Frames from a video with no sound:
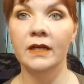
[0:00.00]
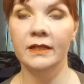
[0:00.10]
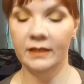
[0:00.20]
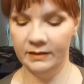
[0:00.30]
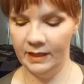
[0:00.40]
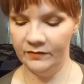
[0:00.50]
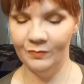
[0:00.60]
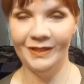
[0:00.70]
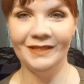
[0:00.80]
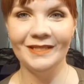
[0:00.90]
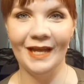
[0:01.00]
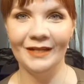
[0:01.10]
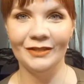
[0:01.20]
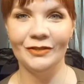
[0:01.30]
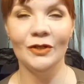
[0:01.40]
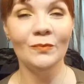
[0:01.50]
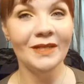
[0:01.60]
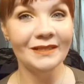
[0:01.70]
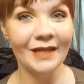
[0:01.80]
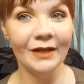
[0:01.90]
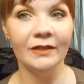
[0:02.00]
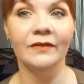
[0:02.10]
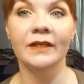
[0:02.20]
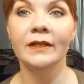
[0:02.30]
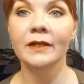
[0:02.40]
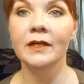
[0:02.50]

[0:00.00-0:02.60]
It doesn't have to be intense, and don't be scared of it.